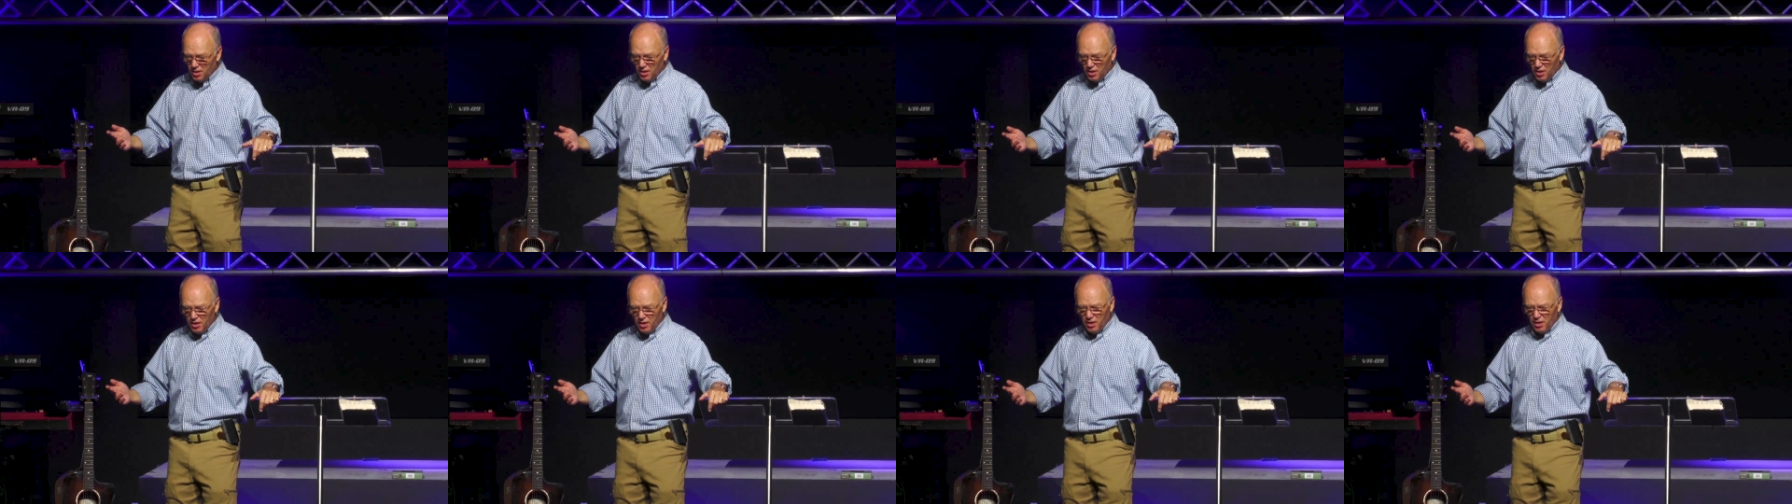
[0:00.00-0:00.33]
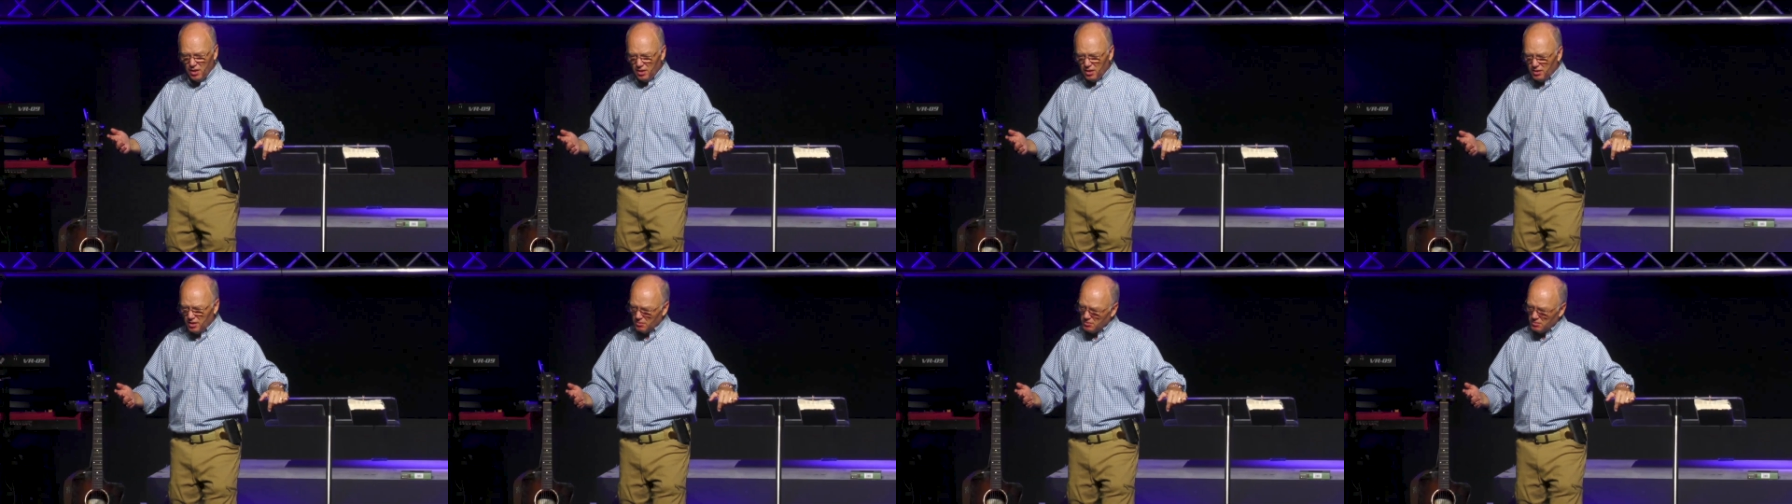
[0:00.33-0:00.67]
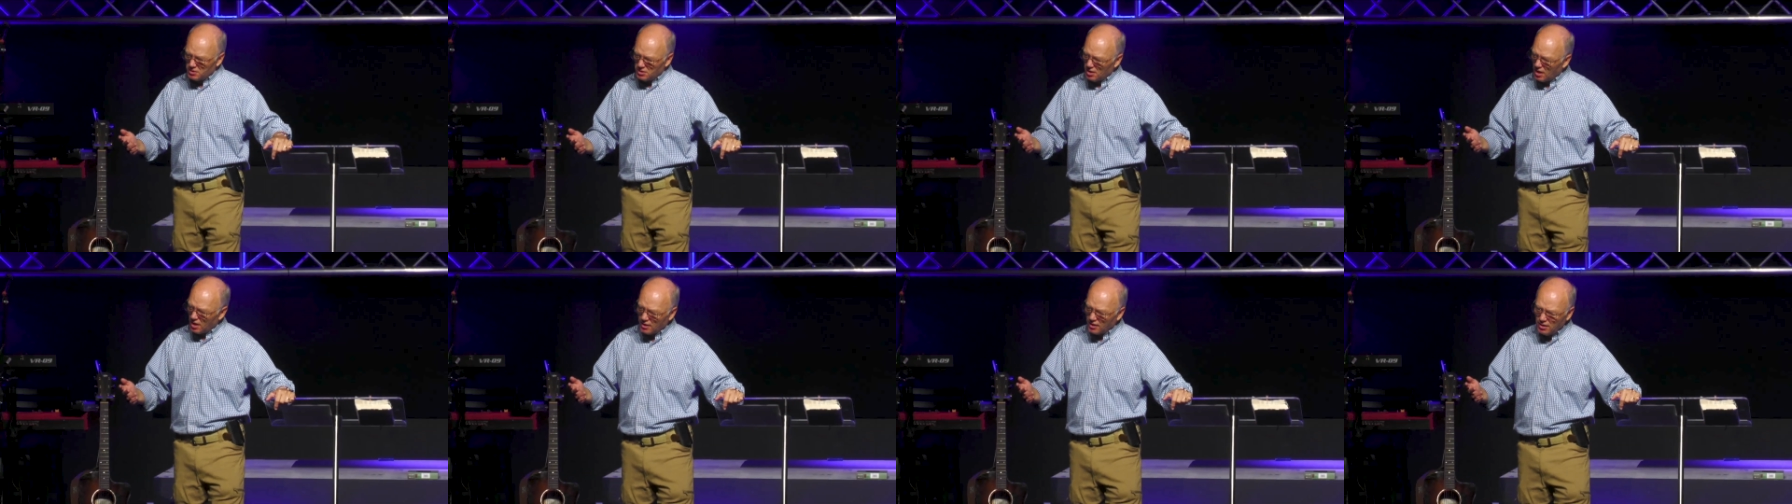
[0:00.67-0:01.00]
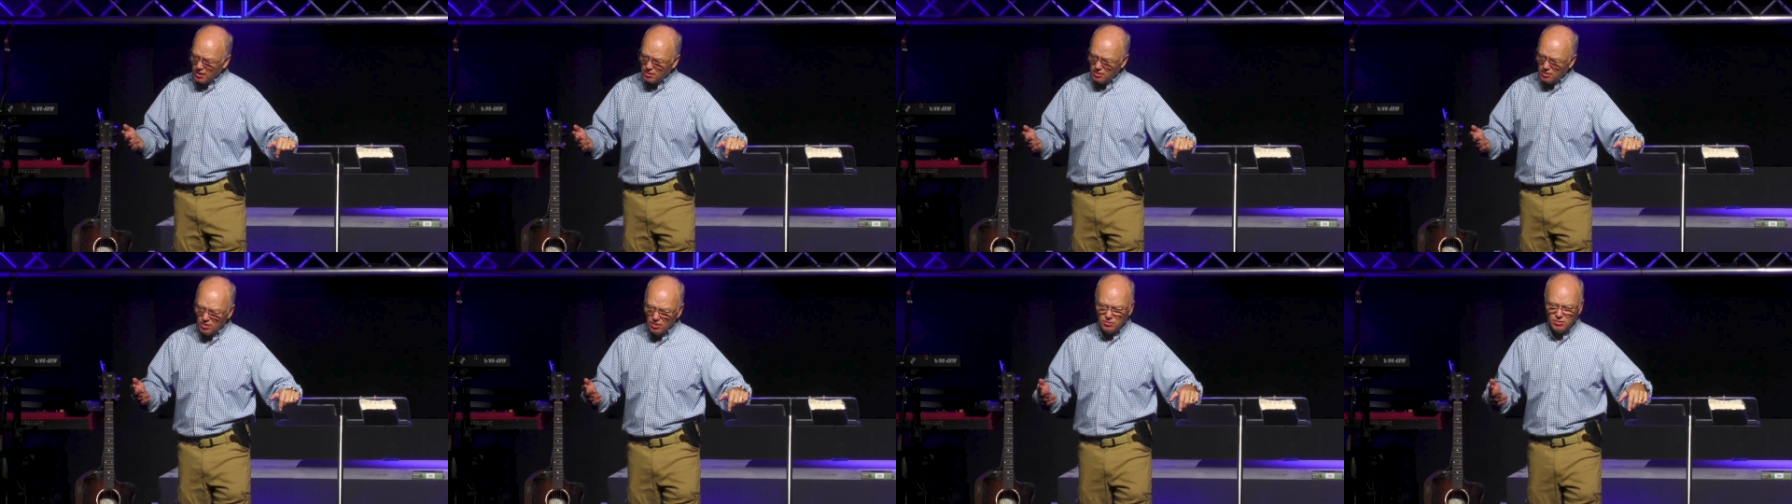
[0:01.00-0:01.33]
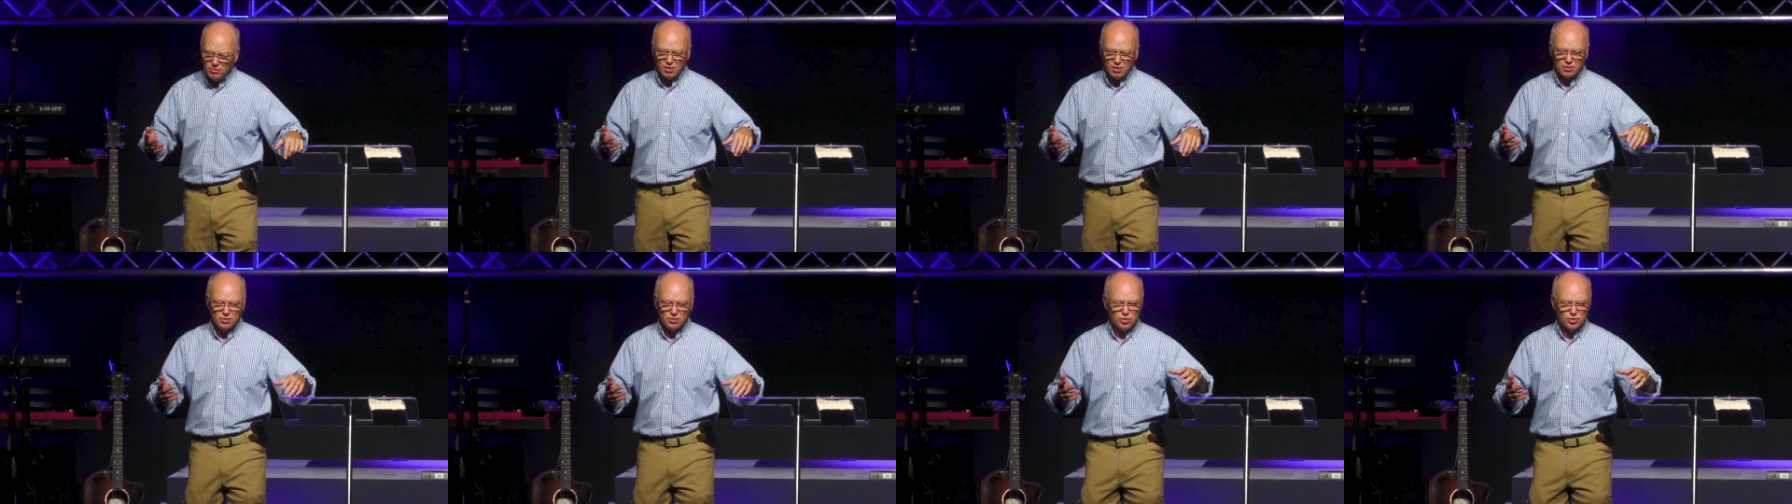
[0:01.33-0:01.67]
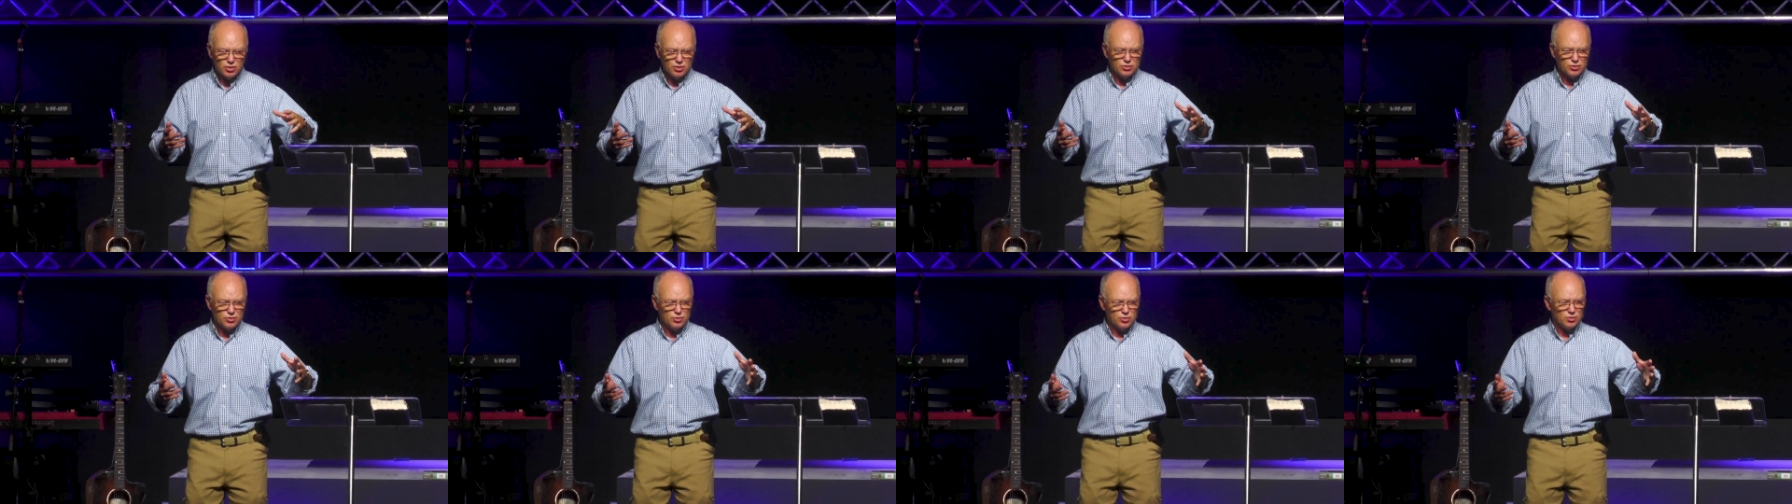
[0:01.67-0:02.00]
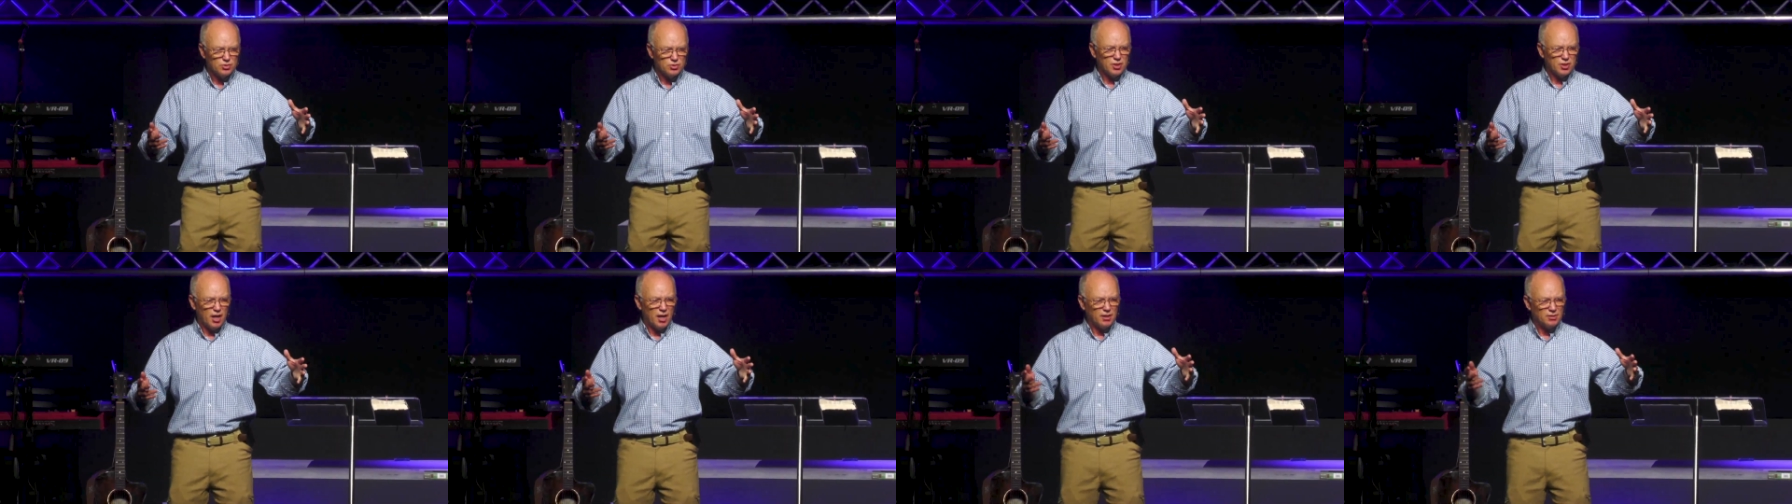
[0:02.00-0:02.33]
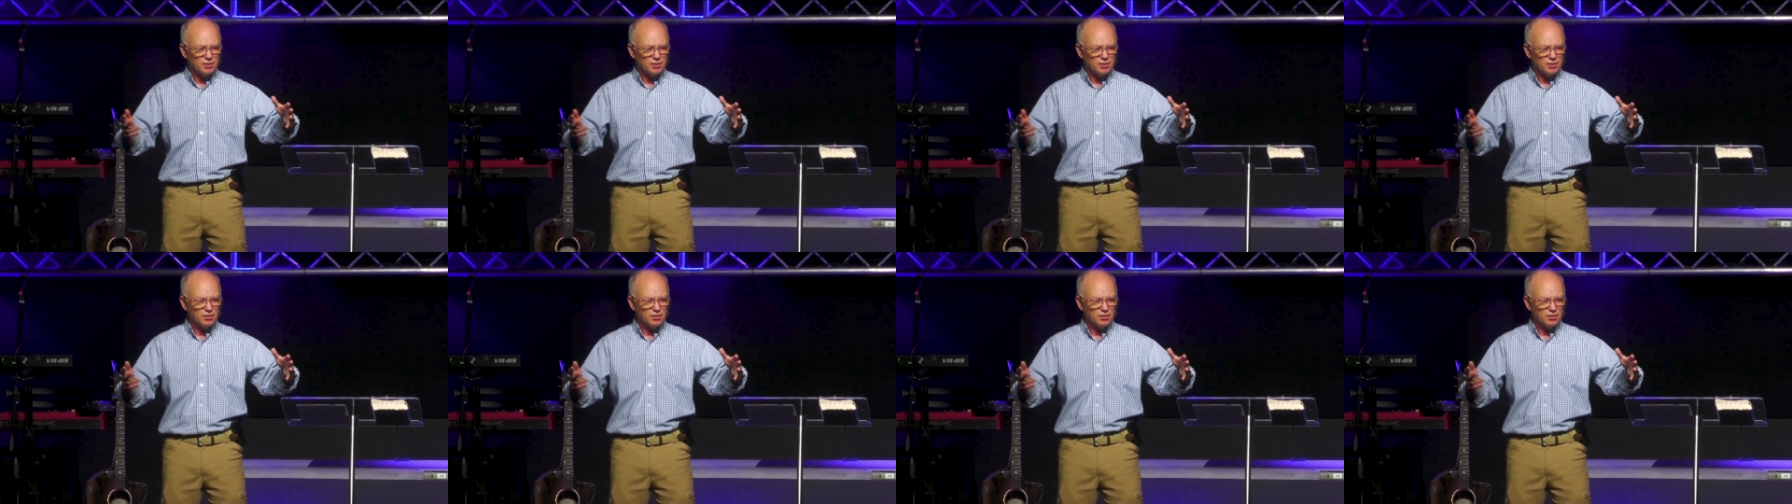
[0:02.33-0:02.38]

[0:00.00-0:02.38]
And they would say, I didn't know that a church your size